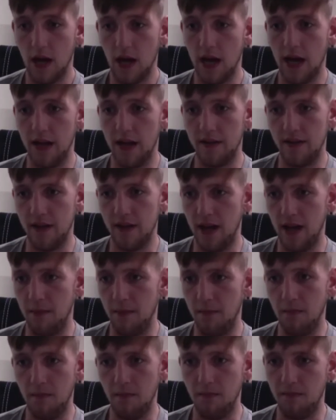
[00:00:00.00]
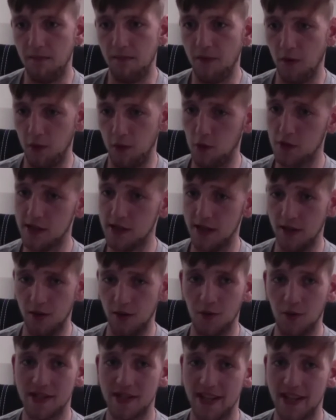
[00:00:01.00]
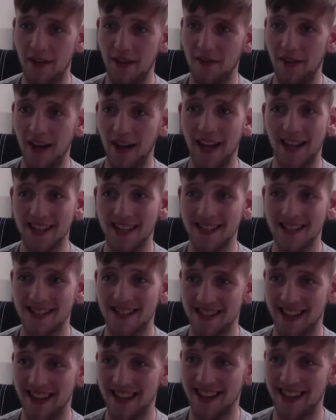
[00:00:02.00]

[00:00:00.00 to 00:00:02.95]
And for those that know Stefan, he's